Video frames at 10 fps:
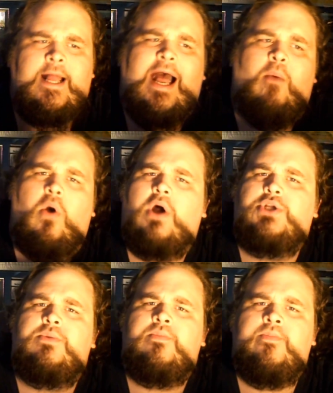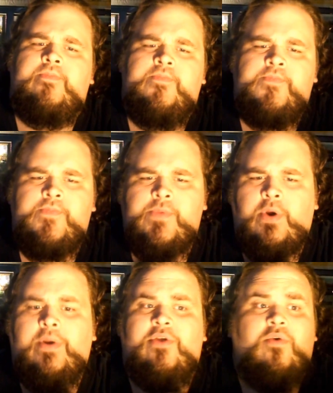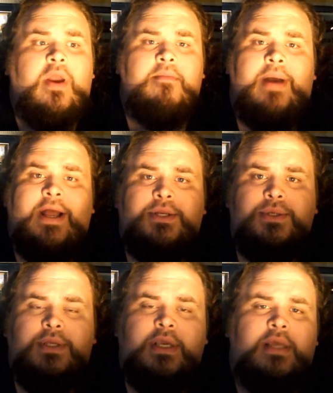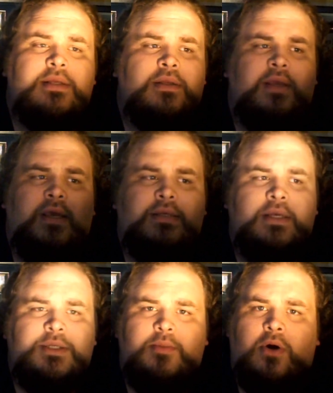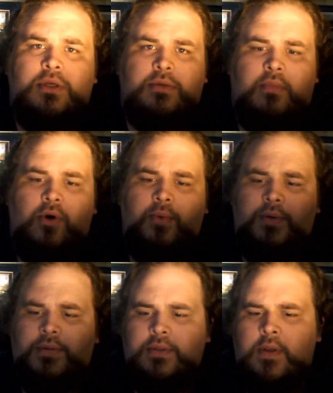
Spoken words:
I watch them, you know, and they're great matches. He has had some awesome moments,